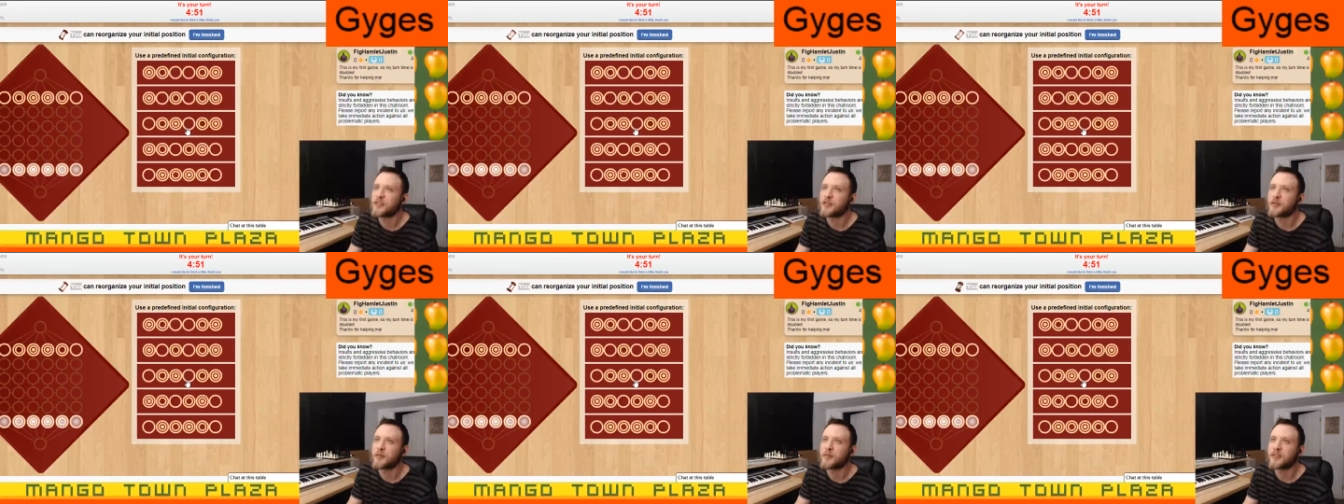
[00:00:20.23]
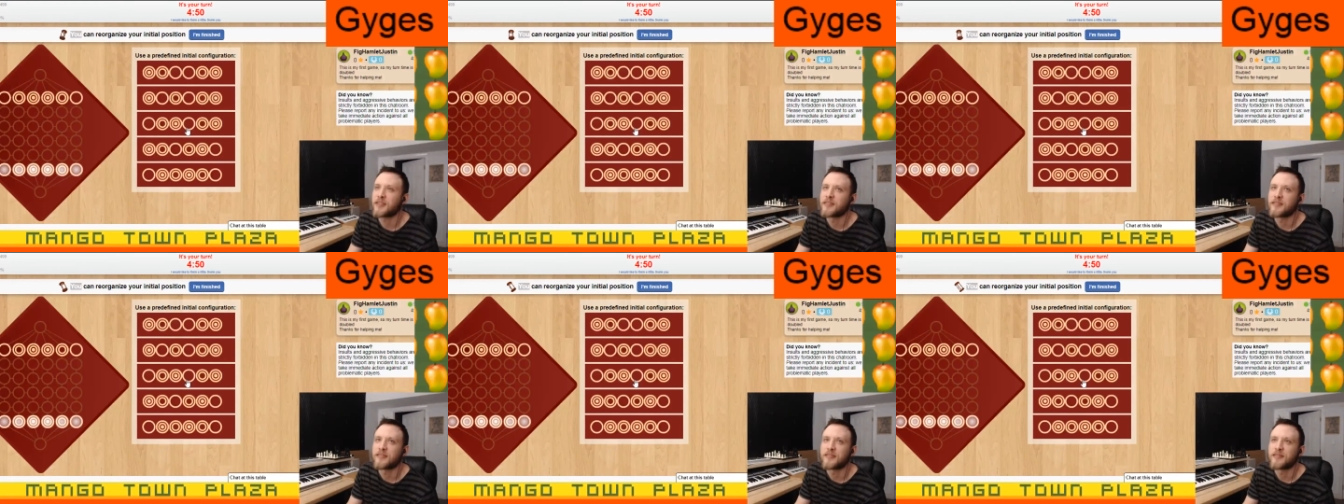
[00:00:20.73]
what we're playing.
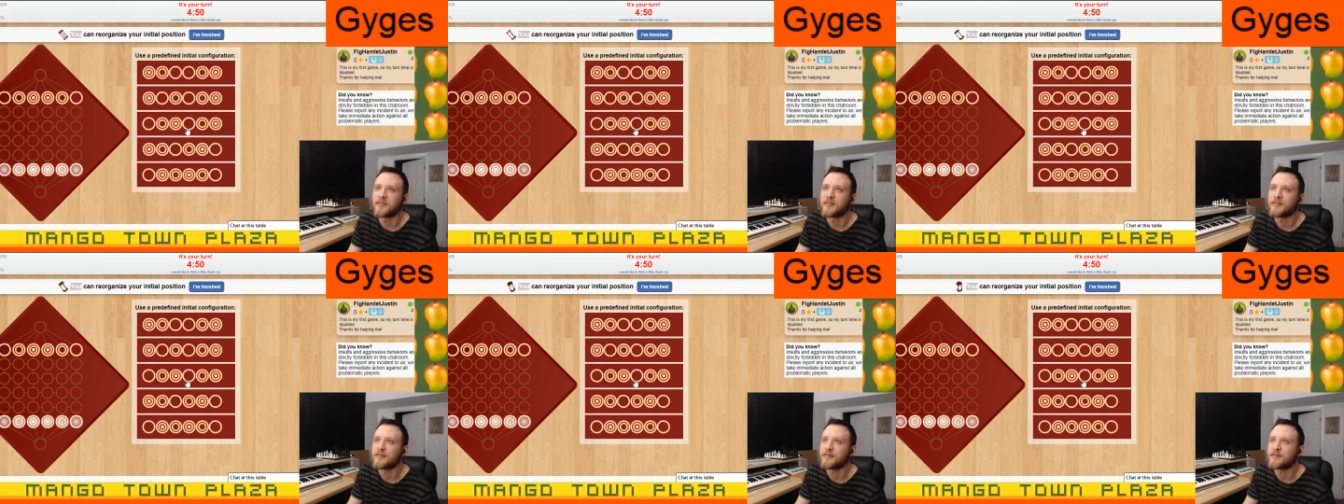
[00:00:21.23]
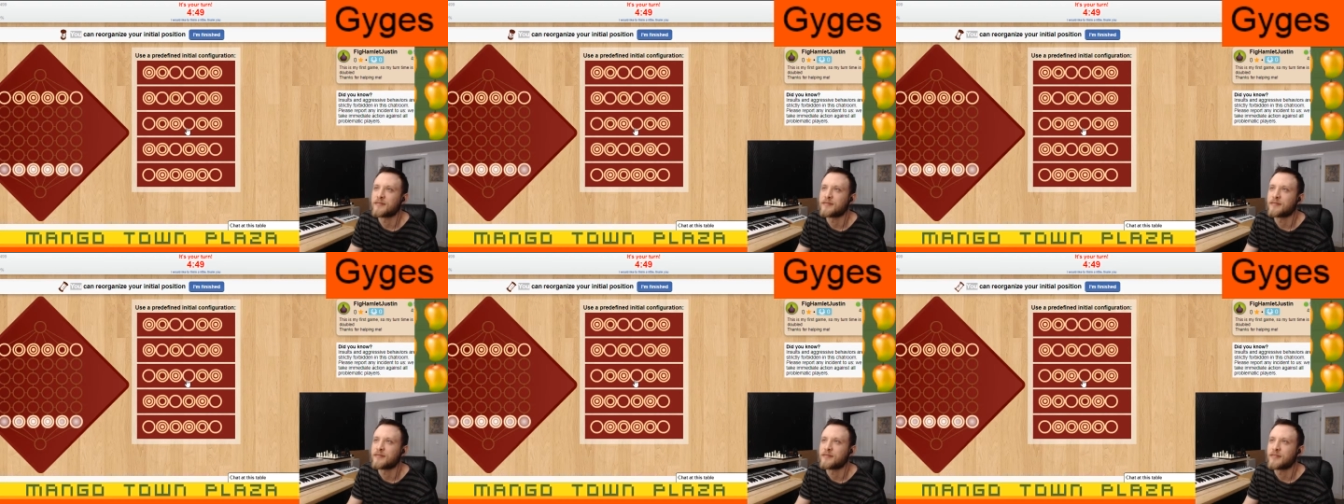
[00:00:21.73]

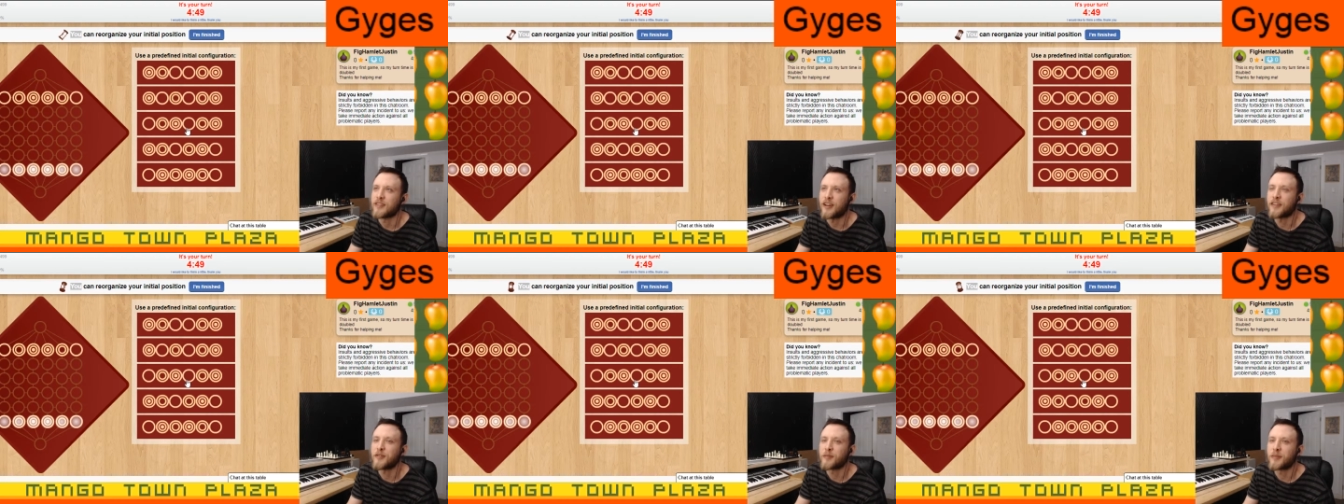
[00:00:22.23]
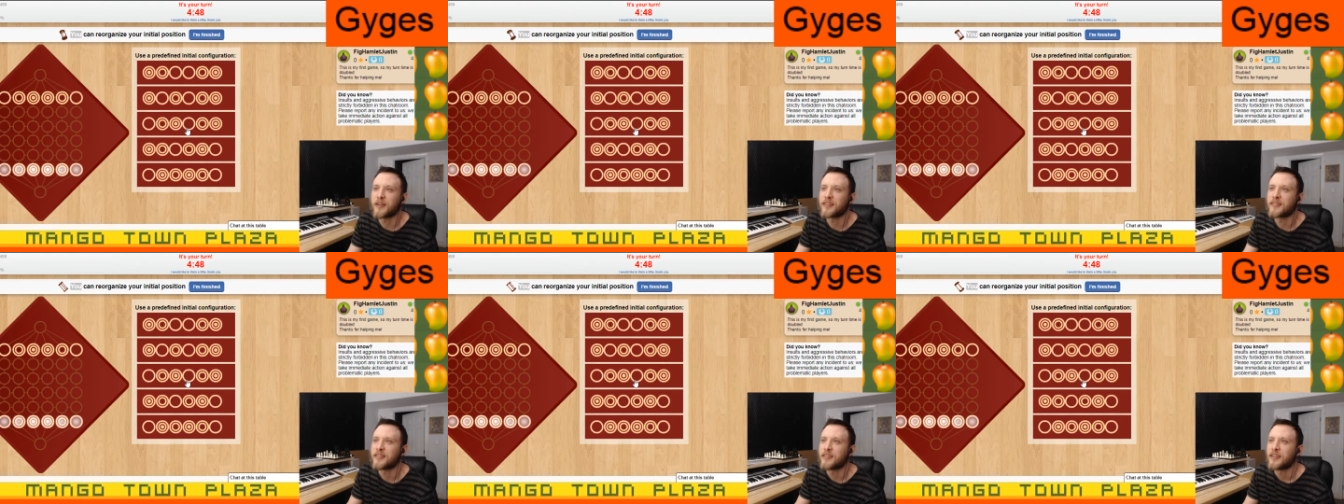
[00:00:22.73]
I think we're
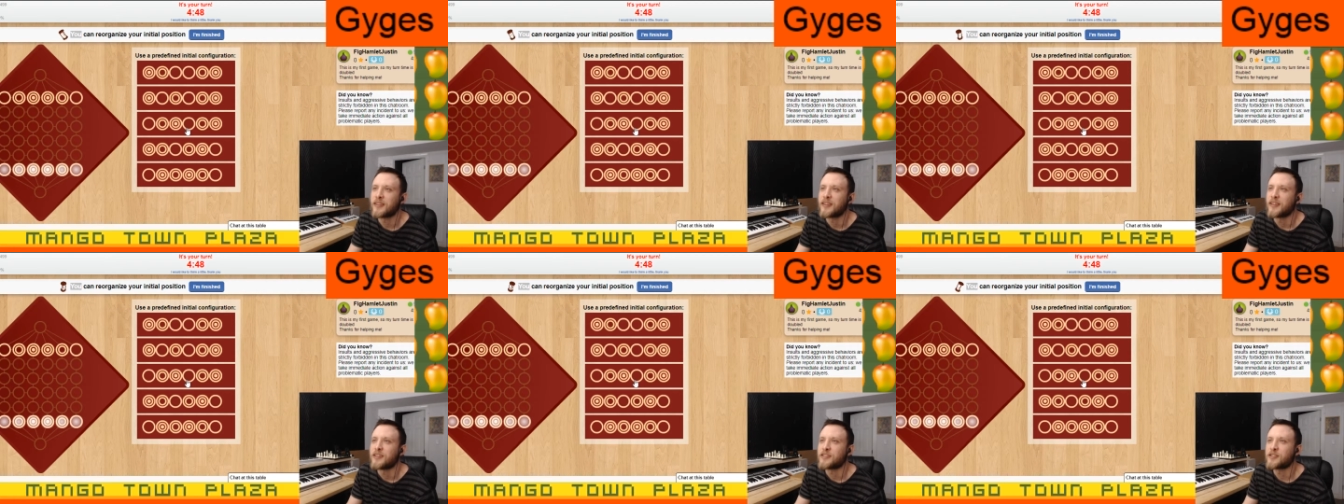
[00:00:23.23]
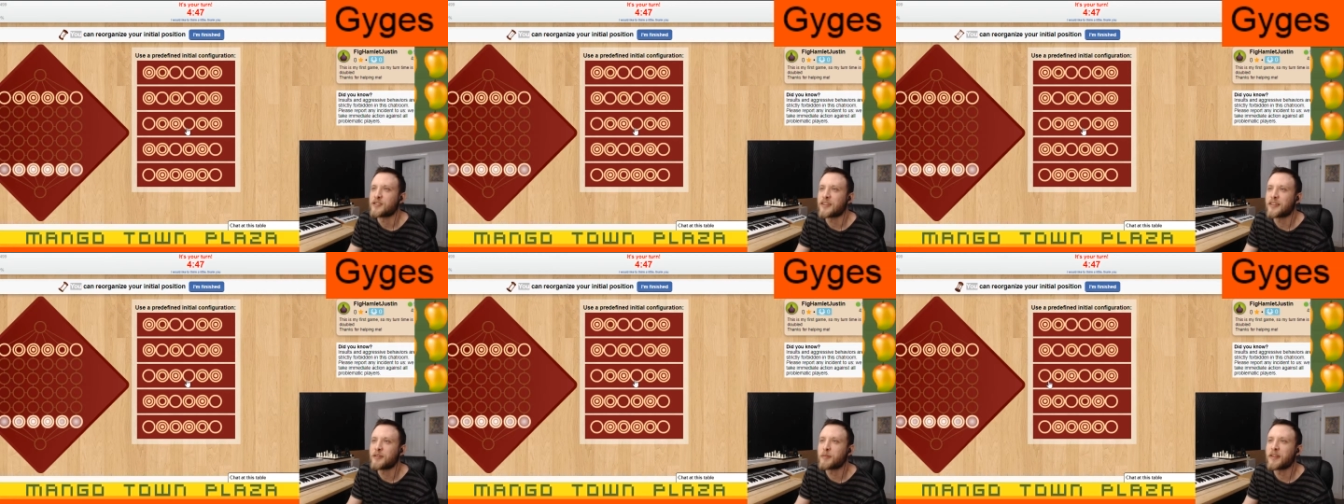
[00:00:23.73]
playing. So I
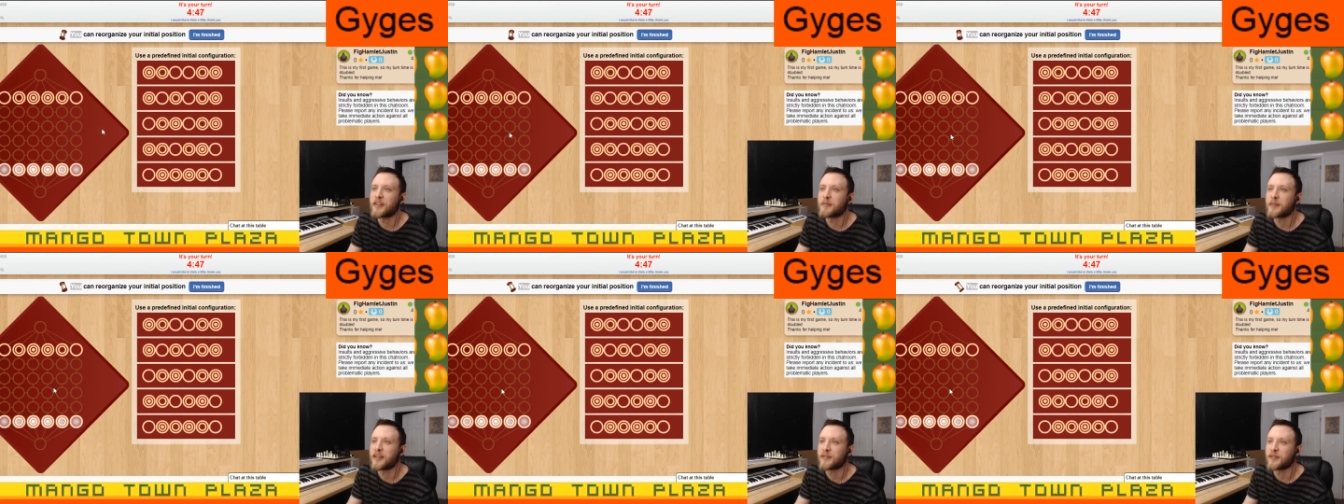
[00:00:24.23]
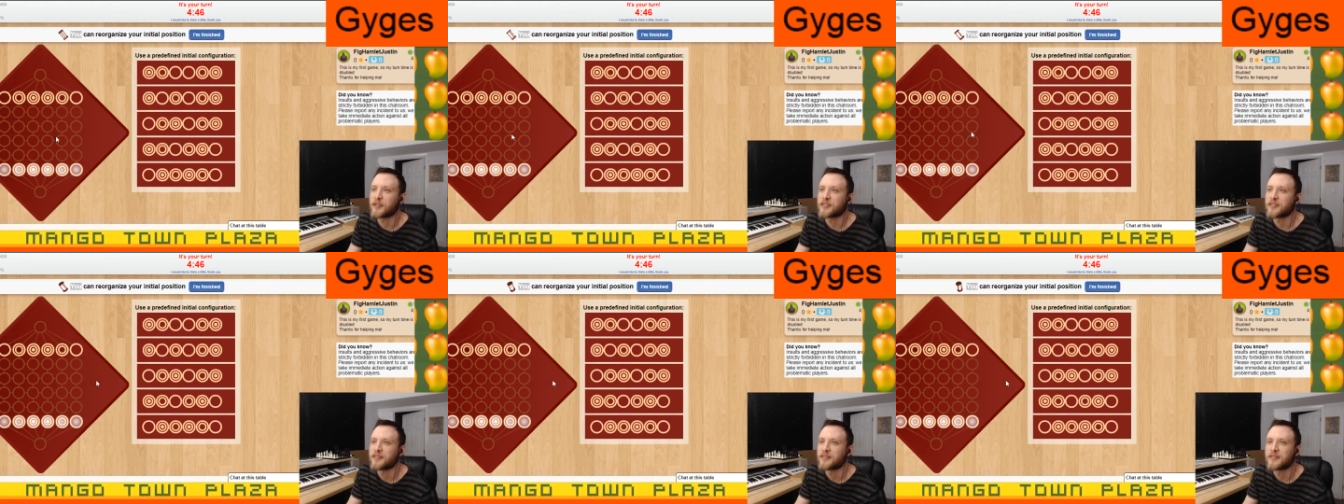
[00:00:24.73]
think we're playing the beginning
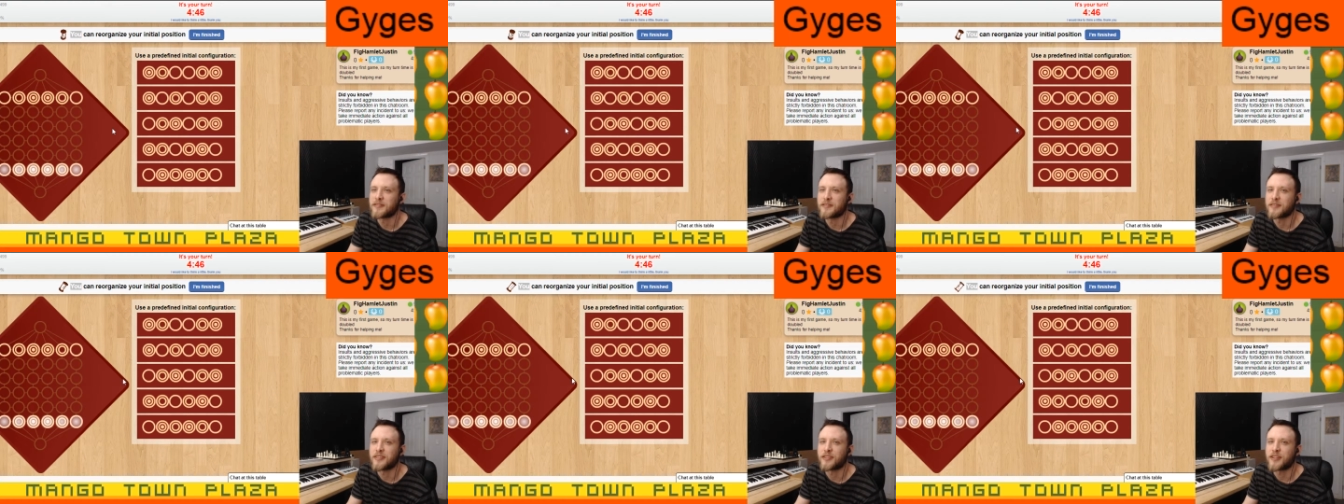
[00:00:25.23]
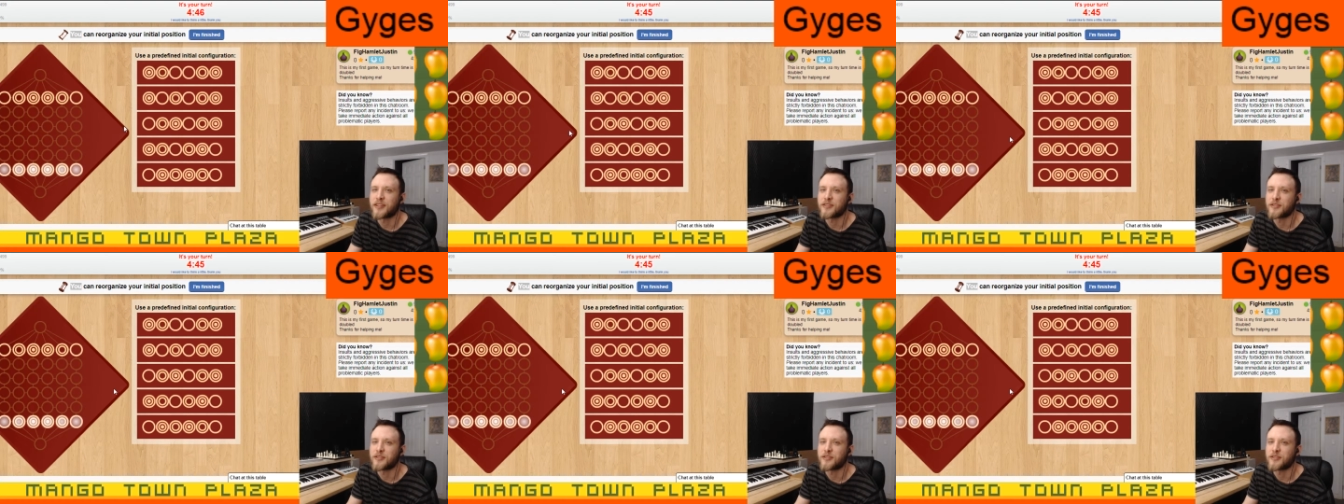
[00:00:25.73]
version. Okay, this looks